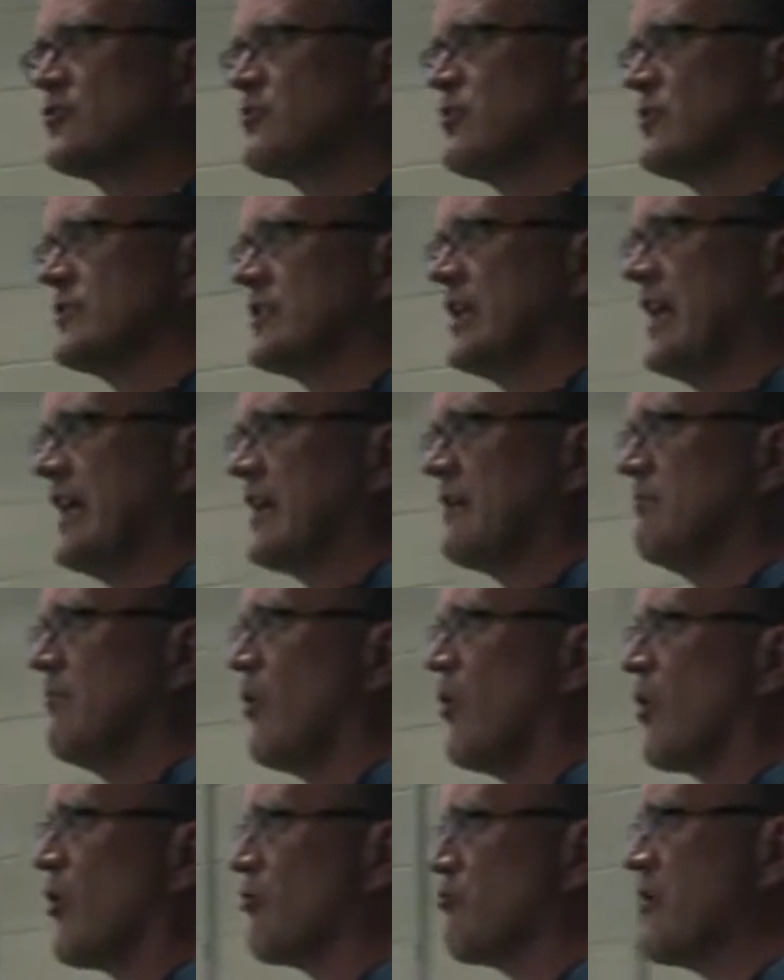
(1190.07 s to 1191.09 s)
will take
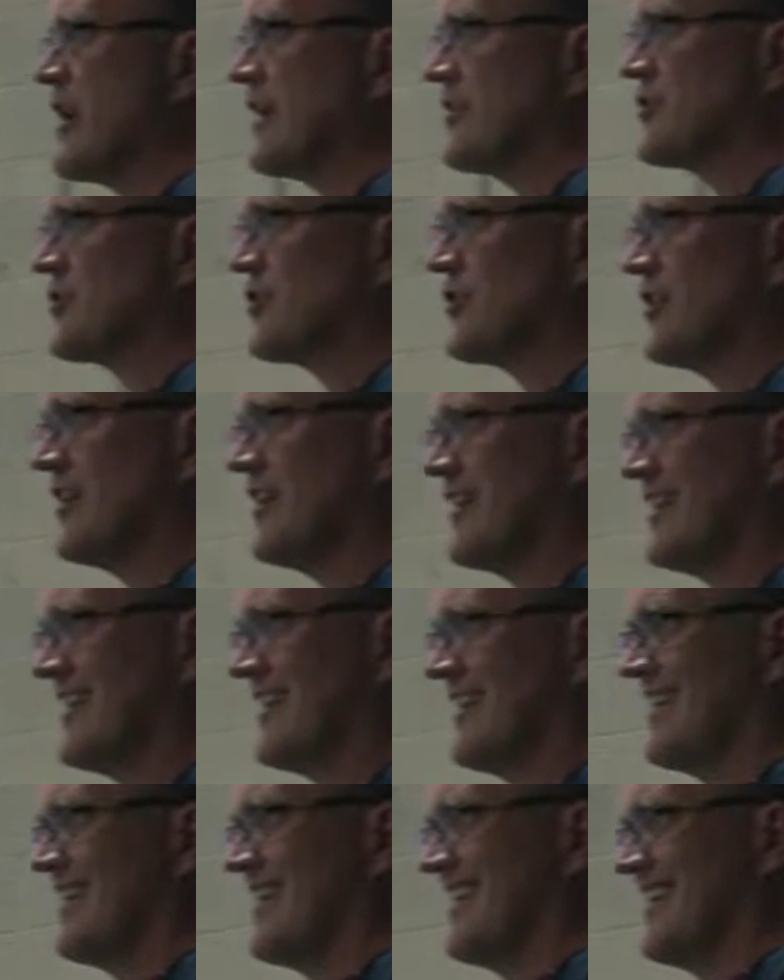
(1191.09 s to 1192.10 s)
more risk
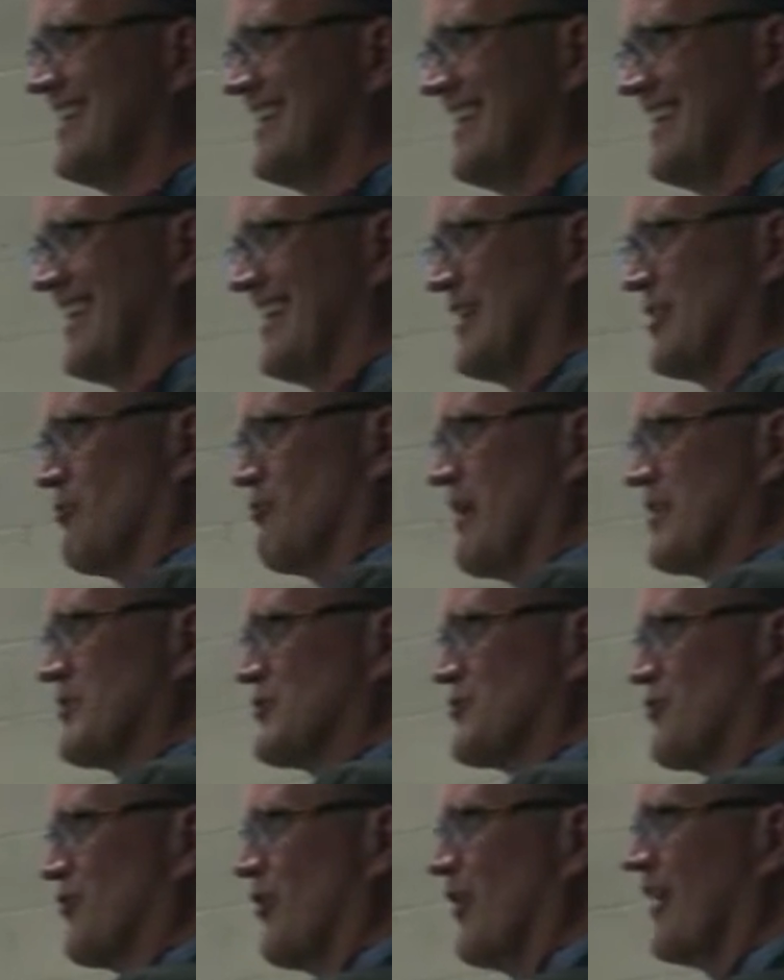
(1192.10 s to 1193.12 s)
in a
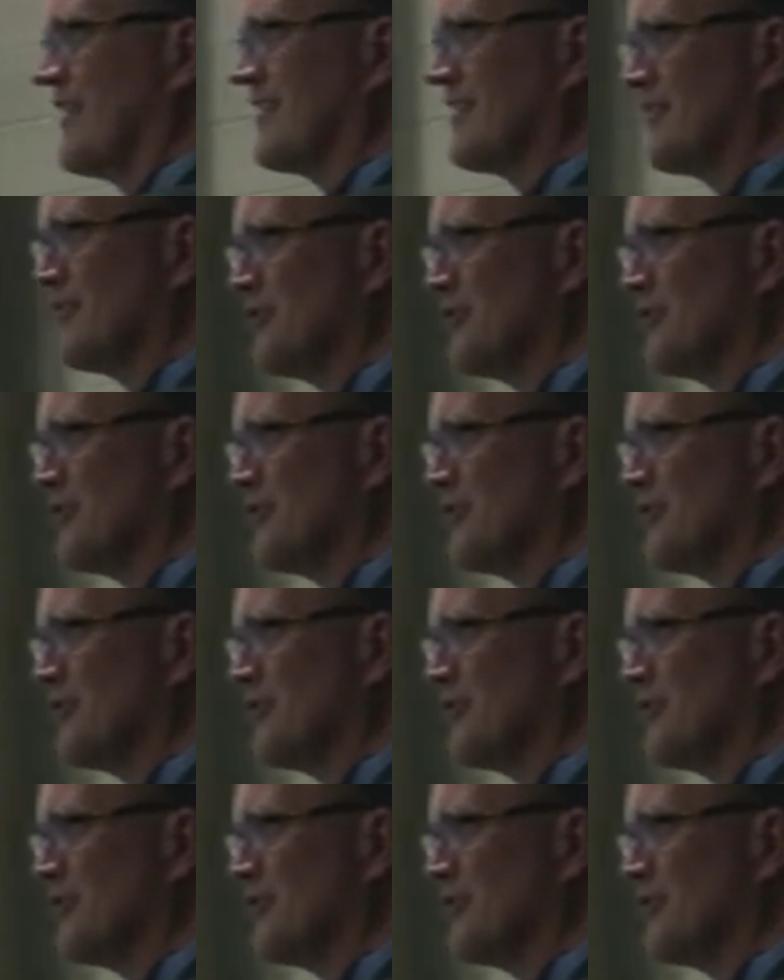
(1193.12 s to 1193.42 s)
restaurant